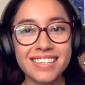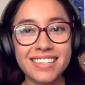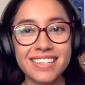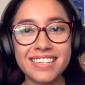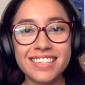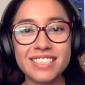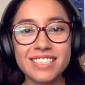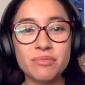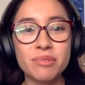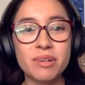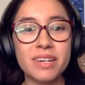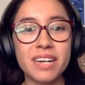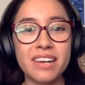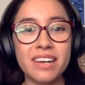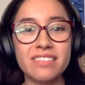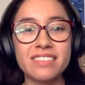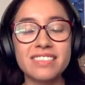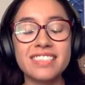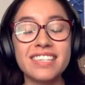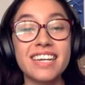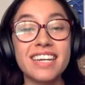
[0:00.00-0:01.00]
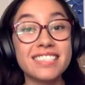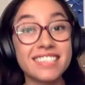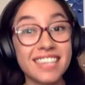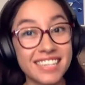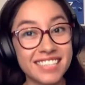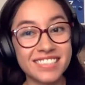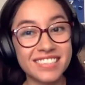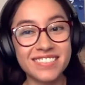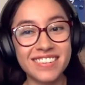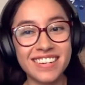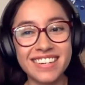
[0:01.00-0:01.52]
It is pronounced
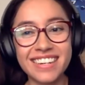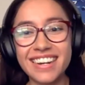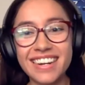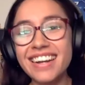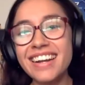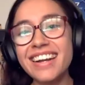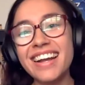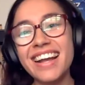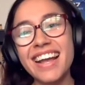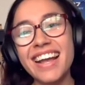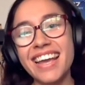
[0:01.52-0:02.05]
Echazarreta,